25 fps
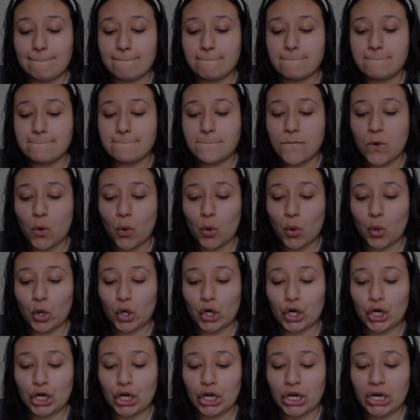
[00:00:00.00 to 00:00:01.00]

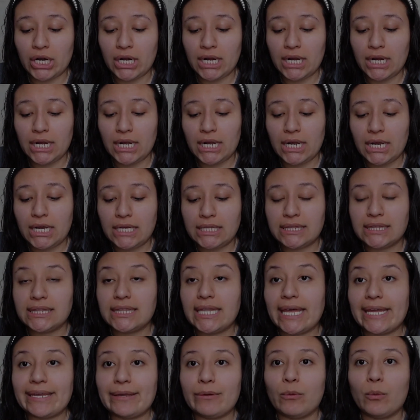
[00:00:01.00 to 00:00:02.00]
more
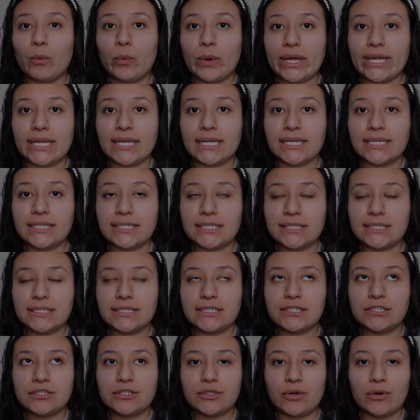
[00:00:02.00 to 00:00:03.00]
lightweight.
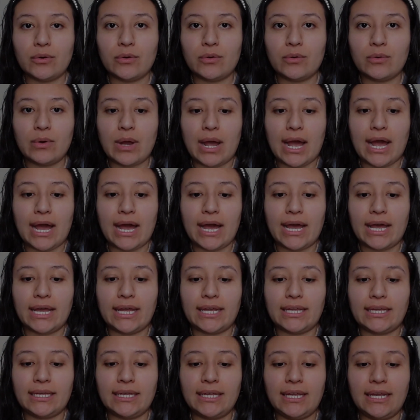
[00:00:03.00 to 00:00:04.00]
So
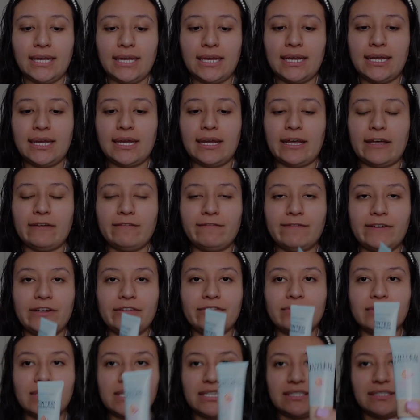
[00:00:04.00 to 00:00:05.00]
I
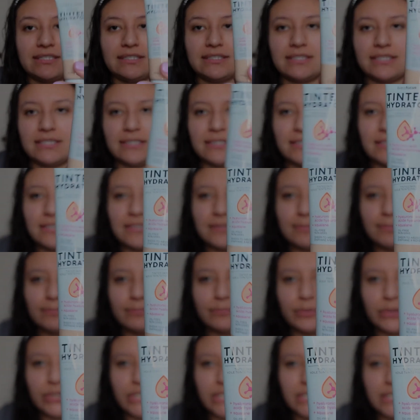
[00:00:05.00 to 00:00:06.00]
found this. This is
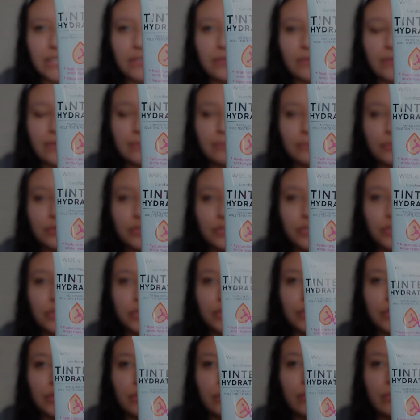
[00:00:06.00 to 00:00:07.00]
pretty new. I'm sure
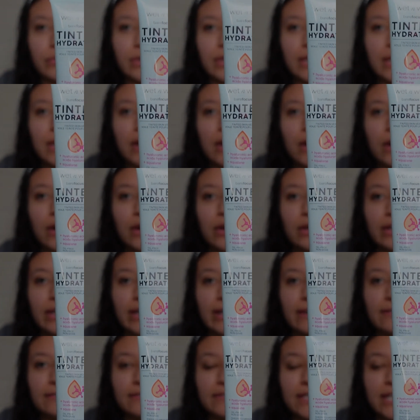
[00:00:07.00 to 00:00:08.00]
you all
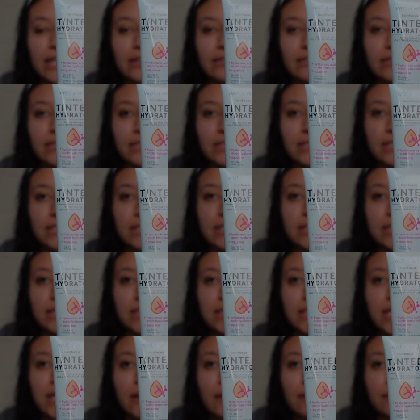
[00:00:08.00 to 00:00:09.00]
have now
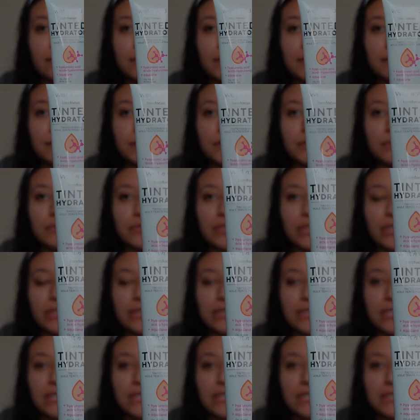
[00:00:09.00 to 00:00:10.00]
seen reviews
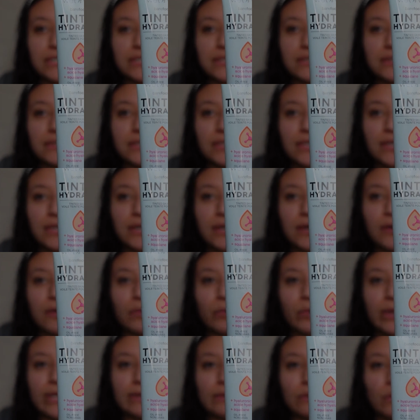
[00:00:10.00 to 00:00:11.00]
on this
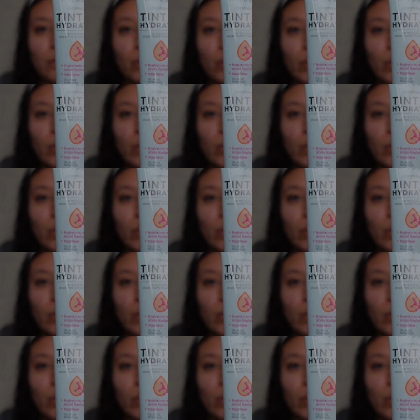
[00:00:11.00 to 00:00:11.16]
Wet n